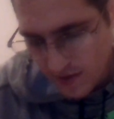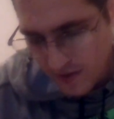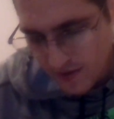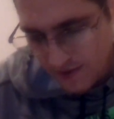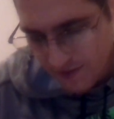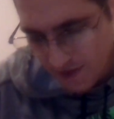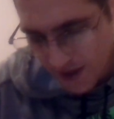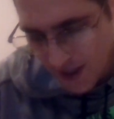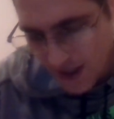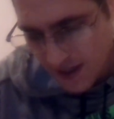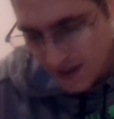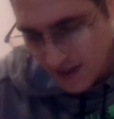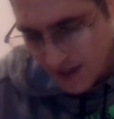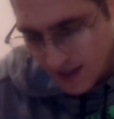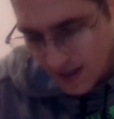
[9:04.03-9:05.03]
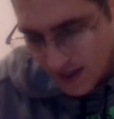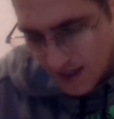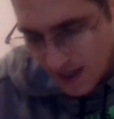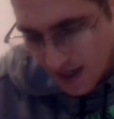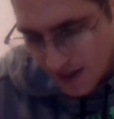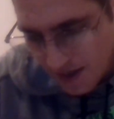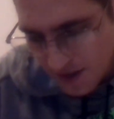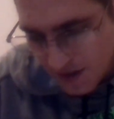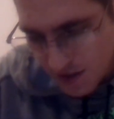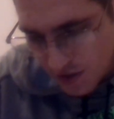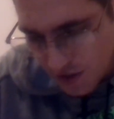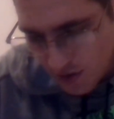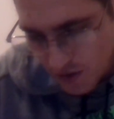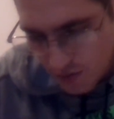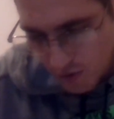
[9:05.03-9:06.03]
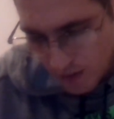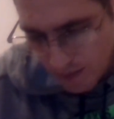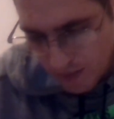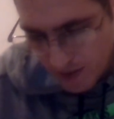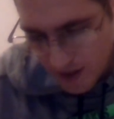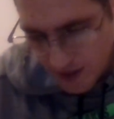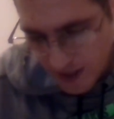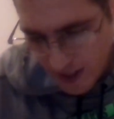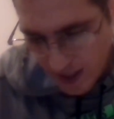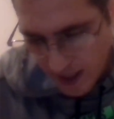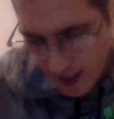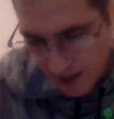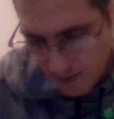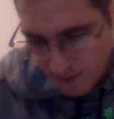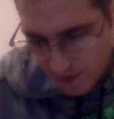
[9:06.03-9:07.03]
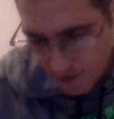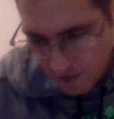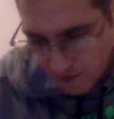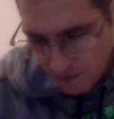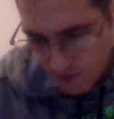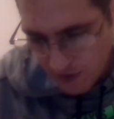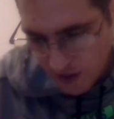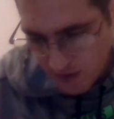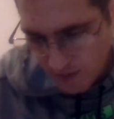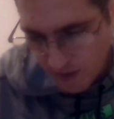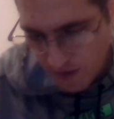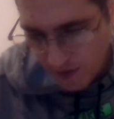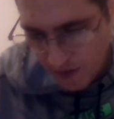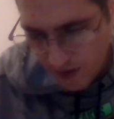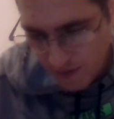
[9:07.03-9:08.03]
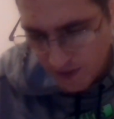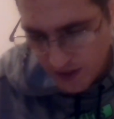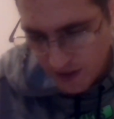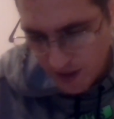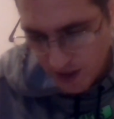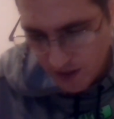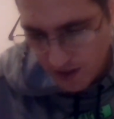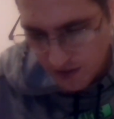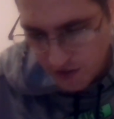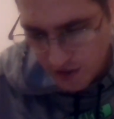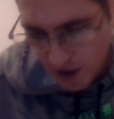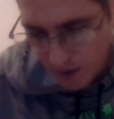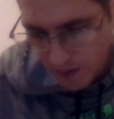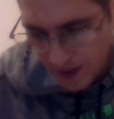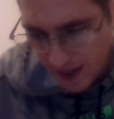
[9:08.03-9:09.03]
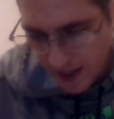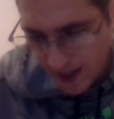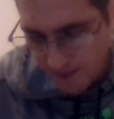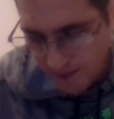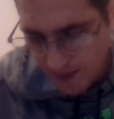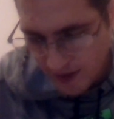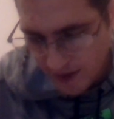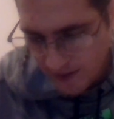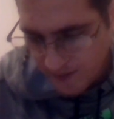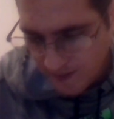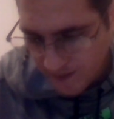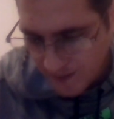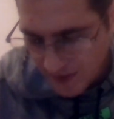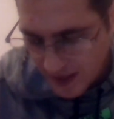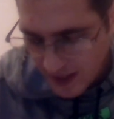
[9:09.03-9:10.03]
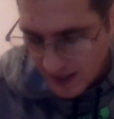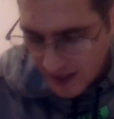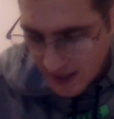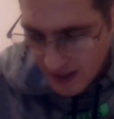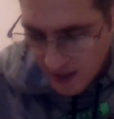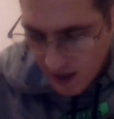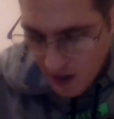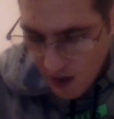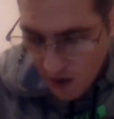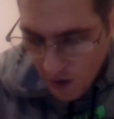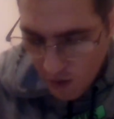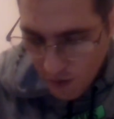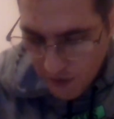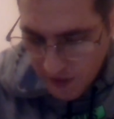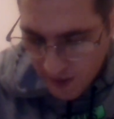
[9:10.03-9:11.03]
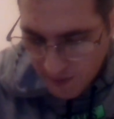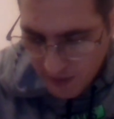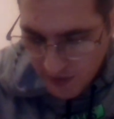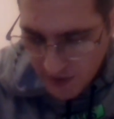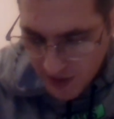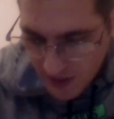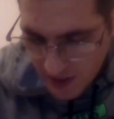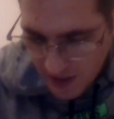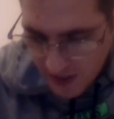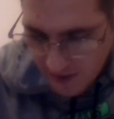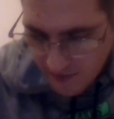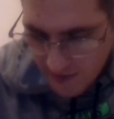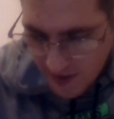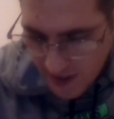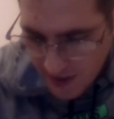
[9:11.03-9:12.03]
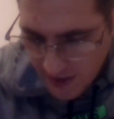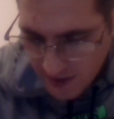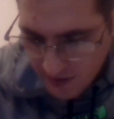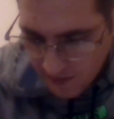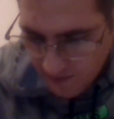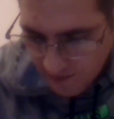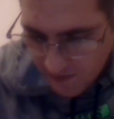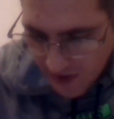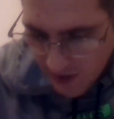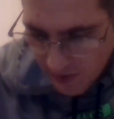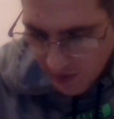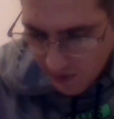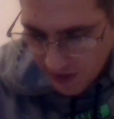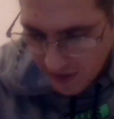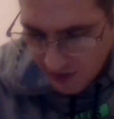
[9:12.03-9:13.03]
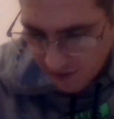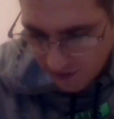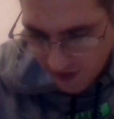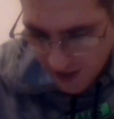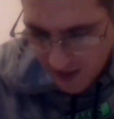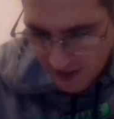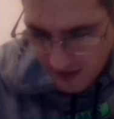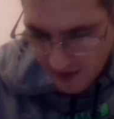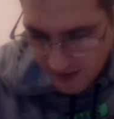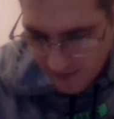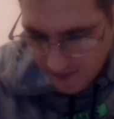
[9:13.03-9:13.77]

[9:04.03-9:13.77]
to flight, and that the Jews were burning the camp, for the smoke that was seen showed what happened. When they perceived this, they were greatly frightened.